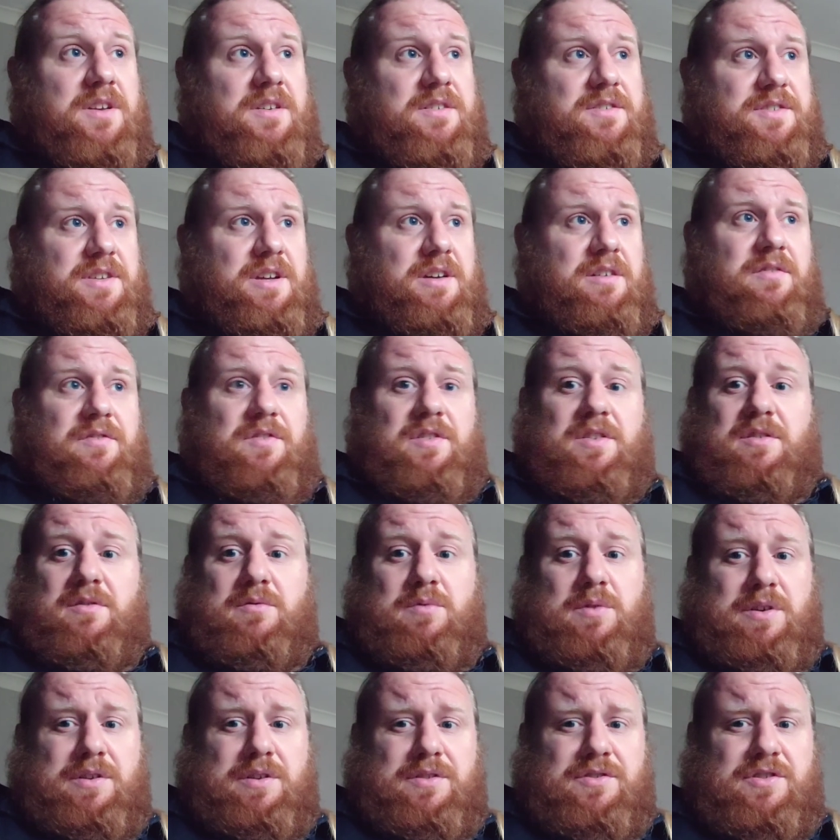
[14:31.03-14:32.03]
So if you do
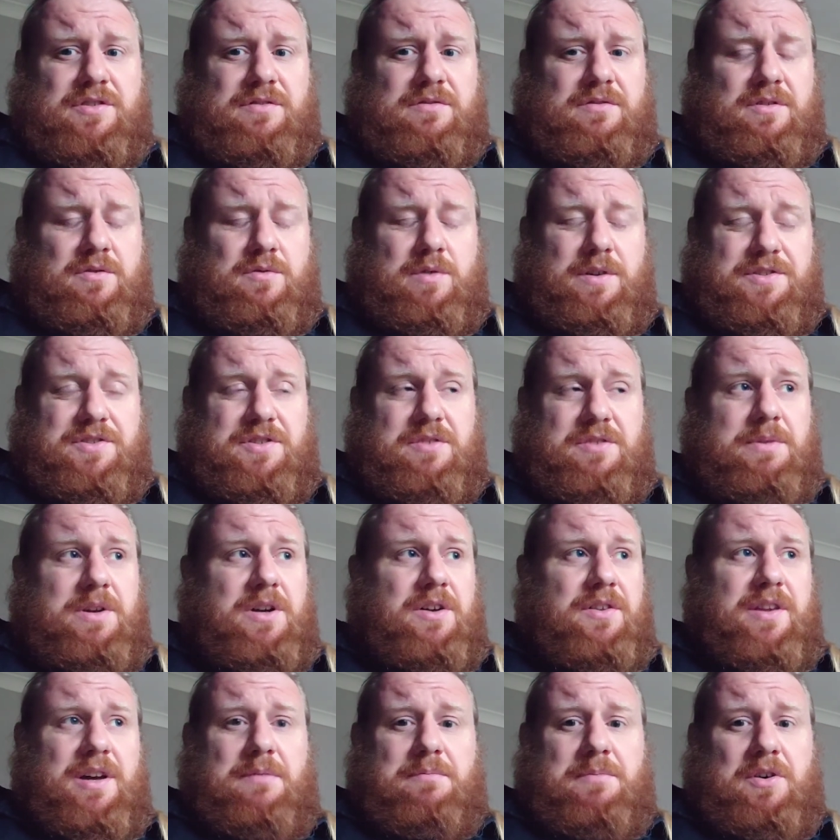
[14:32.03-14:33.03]
want to question me
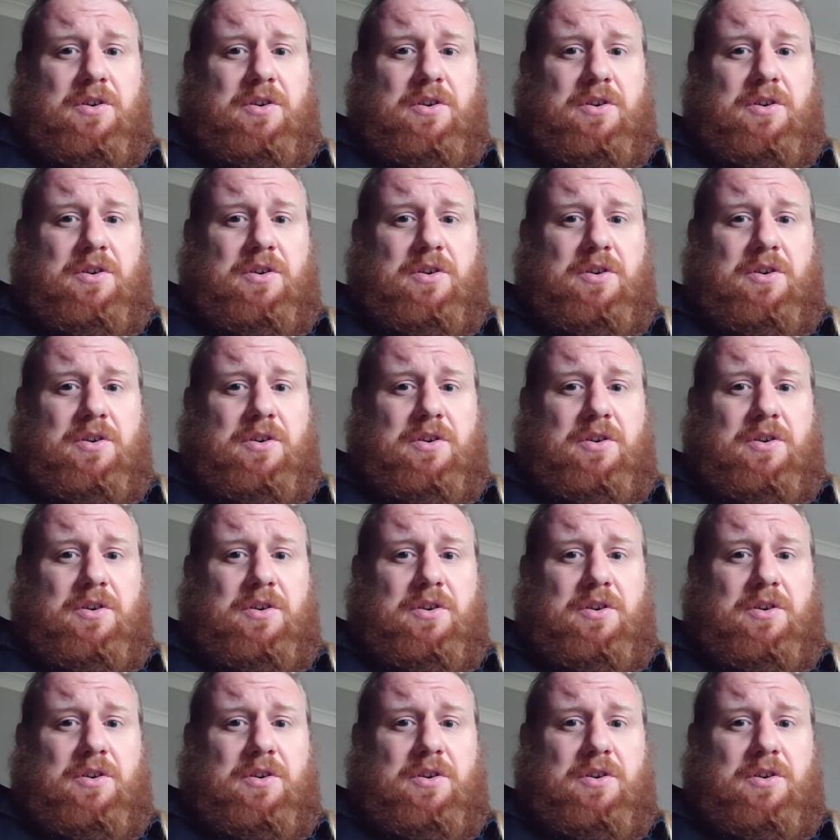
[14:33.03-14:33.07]
on that,